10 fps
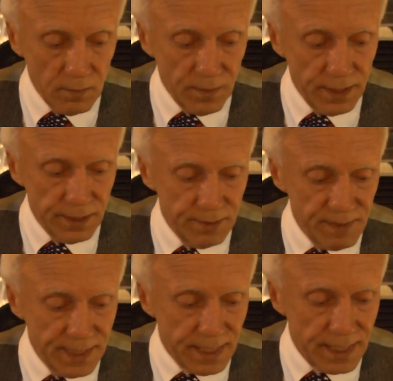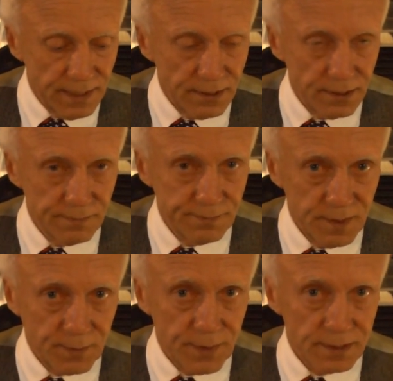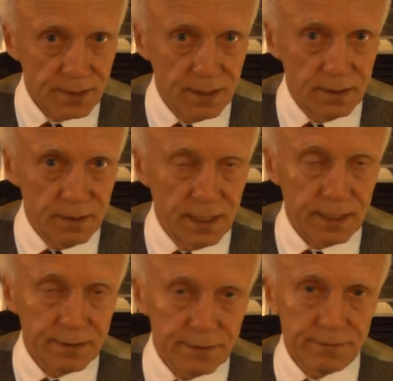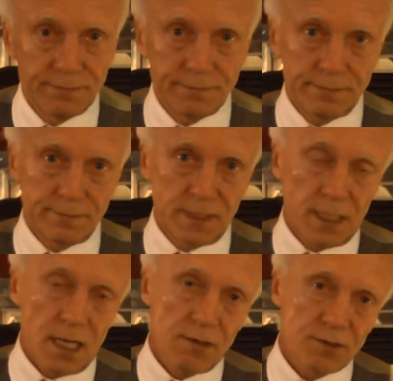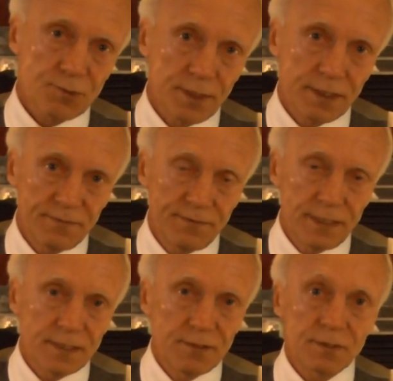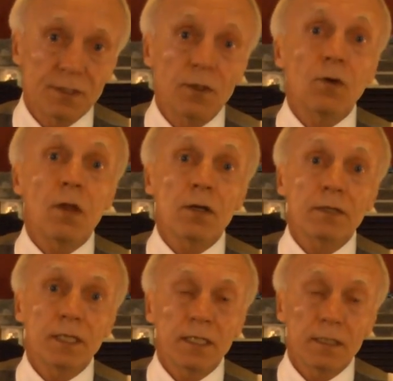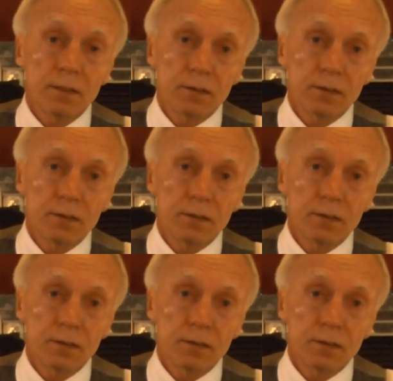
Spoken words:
But in the mid-90s, the President and the Congress were convinced it was no longer needed,